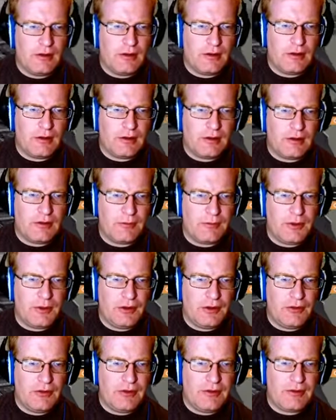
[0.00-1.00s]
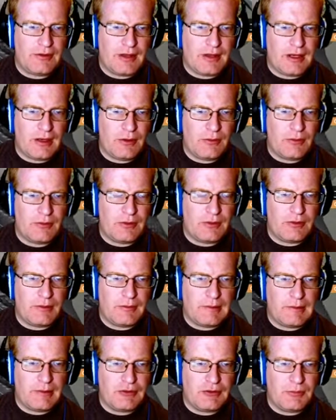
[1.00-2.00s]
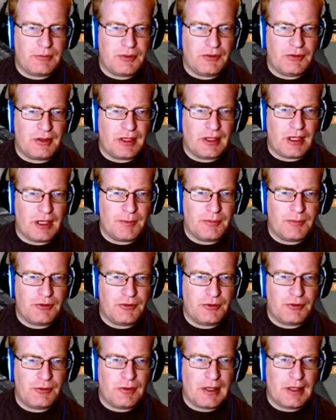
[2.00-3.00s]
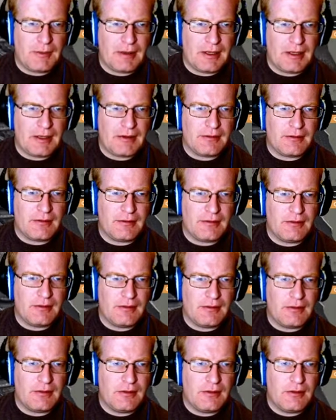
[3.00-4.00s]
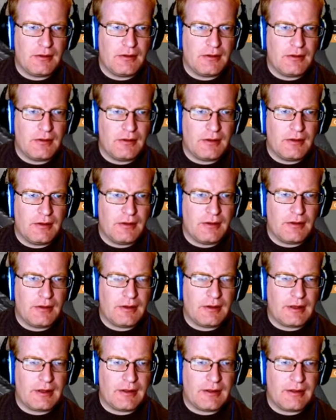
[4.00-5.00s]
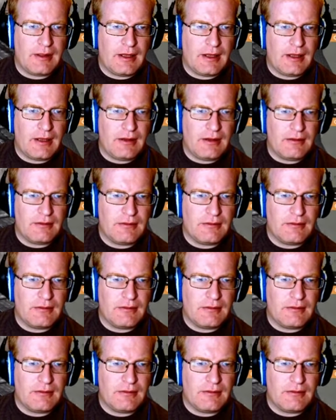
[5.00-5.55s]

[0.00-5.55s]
Uh, let's build this out. Maybe I should build it up too while I'm at it. Like that.